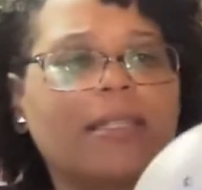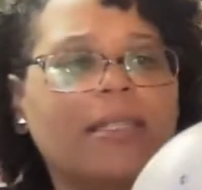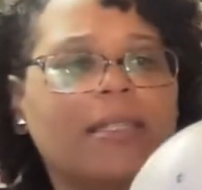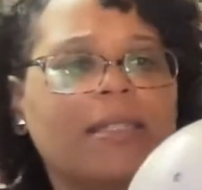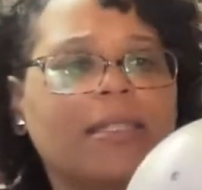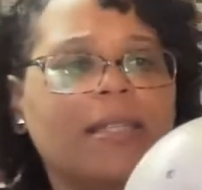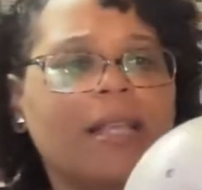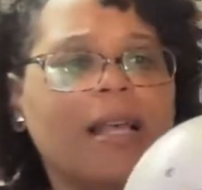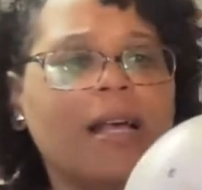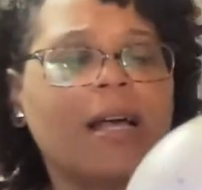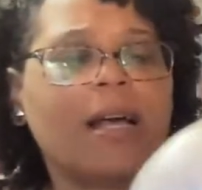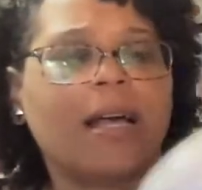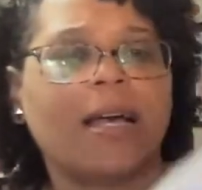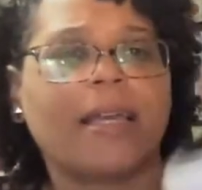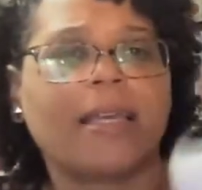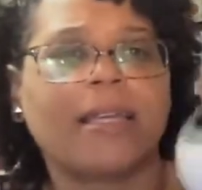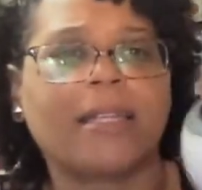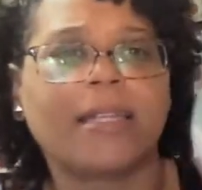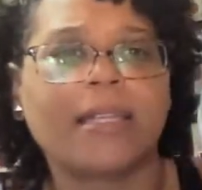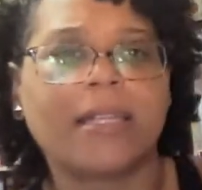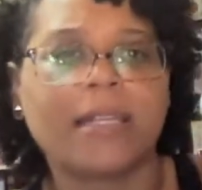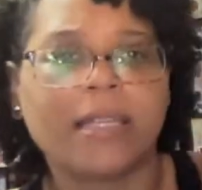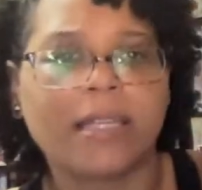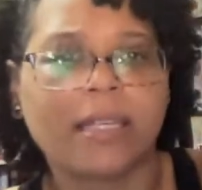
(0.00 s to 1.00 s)

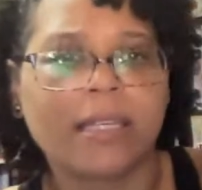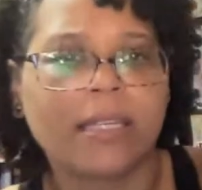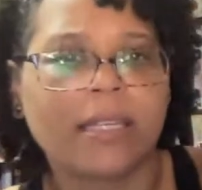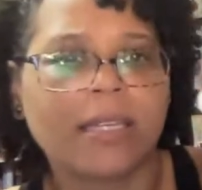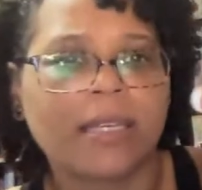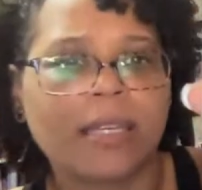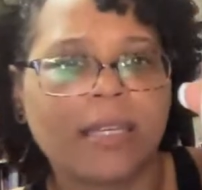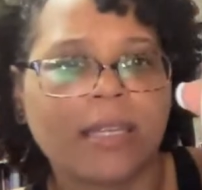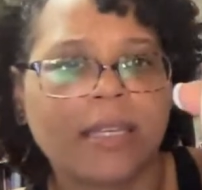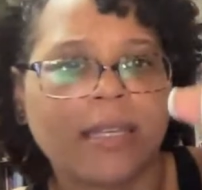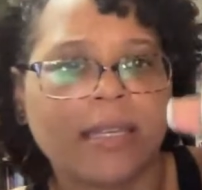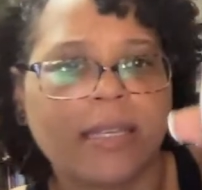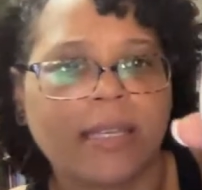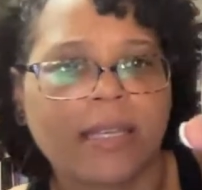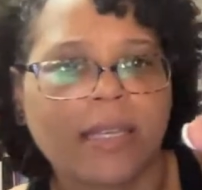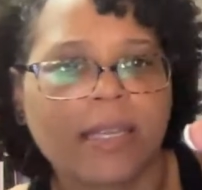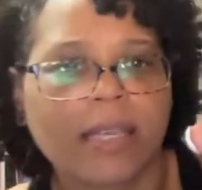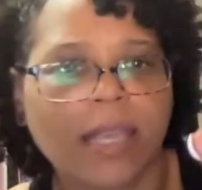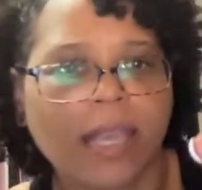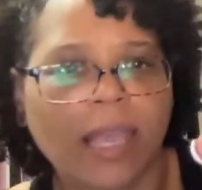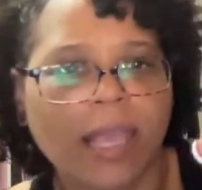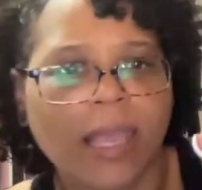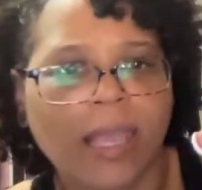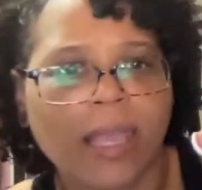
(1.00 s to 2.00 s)
design
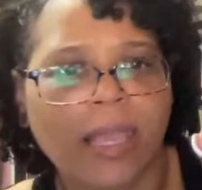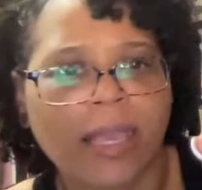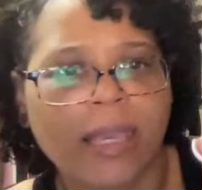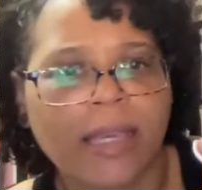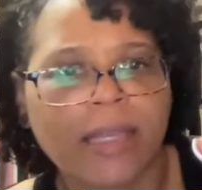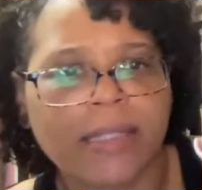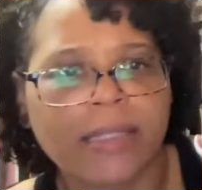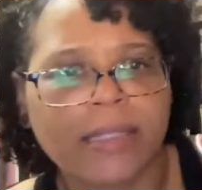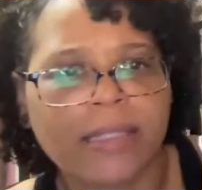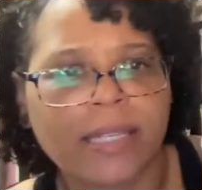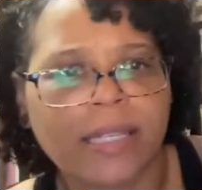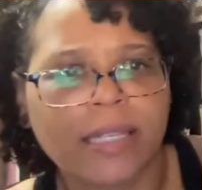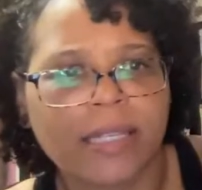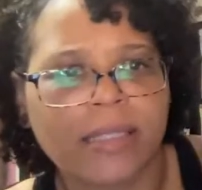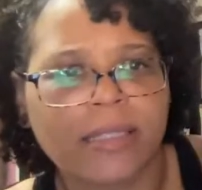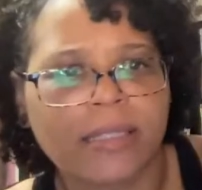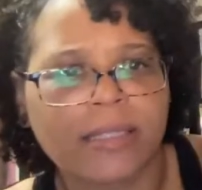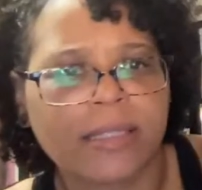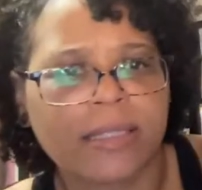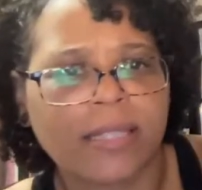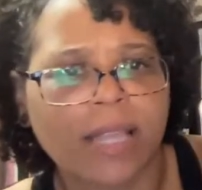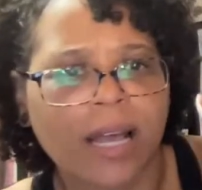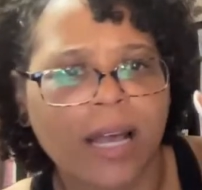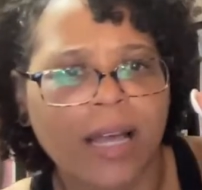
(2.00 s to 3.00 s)
and
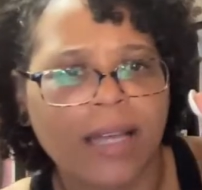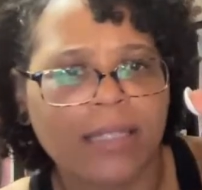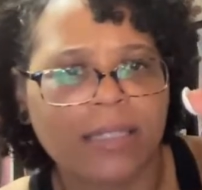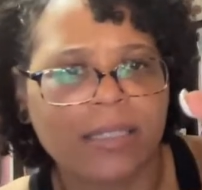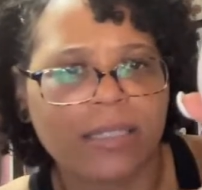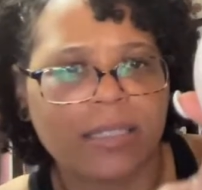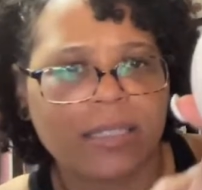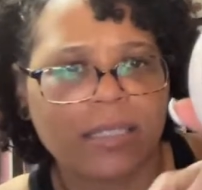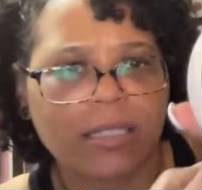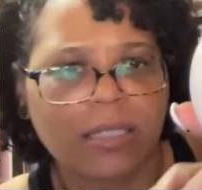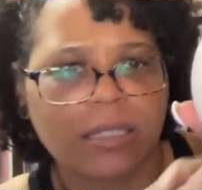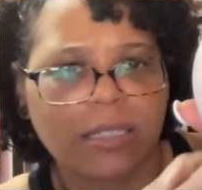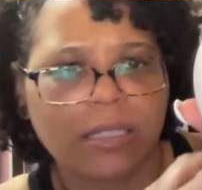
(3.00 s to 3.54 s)
it's not